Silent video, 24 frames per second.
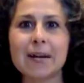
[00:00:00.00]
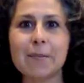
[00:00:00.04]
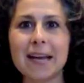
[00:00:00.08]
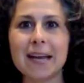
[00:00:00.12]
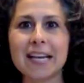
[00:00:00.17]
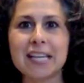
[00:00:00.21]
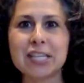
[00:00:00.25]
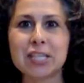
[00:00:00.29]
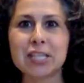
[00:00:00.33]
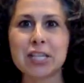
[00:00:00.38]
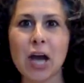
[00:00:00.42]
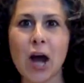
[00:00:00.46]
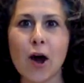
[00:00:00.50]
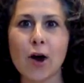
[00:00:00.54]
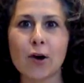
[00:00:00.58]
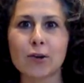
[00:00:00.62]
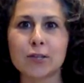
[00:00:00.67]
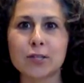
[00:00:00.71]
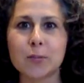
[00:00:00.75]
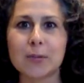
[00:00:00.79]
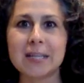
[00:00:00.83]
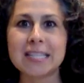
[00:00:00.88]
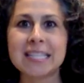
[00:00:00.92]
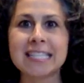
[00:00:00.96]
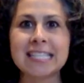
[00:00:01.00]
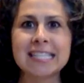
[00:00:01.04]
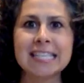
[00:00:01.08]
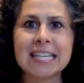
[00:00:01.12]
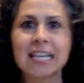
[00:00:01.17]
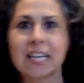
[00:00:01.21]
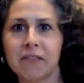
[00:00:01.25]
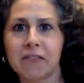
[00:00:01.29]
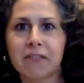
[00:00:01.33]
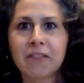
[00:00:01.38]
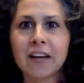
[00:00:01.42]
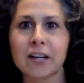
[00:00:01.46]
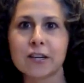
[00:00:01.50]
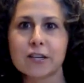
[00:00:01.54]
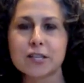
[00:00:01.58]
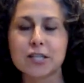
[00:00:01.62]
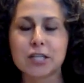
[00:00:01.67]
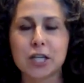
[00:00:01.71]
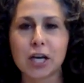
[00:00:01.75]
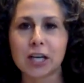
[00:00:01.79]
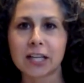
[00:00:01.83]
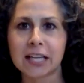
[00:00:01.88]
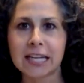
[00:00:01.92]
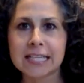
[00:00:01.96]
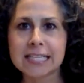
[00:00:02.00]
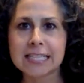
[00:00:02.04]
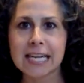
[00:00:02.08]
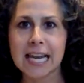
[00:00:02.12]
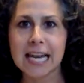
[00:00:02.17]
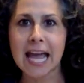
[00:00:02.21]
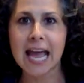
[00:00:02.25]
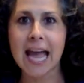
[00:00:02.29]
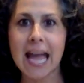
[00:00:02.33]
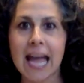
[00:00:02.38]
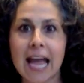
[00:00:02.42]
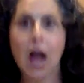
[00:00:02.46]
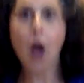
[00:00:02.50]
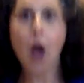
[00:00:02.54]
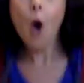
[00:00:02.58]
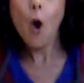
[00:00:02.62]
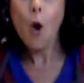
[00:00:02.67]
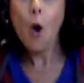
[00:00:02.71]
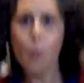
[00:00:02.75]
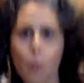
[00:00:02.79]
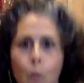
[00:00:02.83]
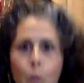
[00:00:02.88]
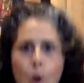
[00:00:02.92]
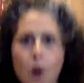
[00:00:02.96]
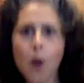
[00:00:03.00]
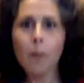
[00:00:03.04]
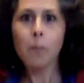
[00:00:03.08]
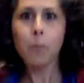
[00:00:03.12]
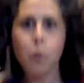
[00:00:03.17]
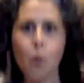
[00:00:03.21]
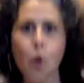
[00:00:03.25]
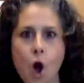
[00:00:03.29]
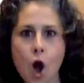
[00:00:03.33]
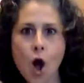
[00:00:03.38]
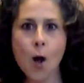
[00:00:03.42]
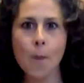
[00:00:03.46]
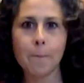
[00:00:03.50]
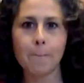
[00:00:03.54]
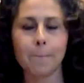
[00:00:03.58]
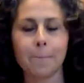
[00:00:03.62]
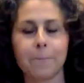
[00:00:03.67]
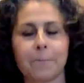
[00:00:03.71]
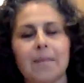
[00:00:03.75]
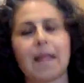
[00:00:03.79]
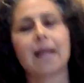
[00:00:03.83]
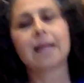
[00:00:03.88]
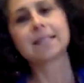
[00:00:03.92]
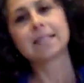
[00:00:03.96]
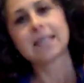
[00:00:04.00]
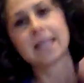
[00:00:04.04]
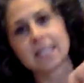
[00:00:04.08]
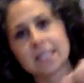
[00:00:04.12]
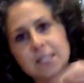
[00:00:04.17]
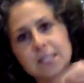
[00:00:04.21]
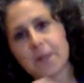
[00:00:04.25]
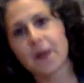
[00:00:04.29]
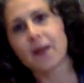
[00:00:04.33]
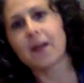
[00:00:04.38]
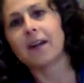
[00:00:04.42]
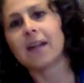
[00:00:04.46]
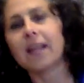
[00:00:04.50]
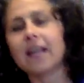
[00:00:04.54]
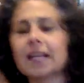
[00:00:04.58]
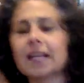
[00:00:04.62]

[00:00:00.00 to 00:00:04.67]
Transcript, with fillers: to make scones with Sticky Fingers Cooking today? Whoop, whoop. Dance party.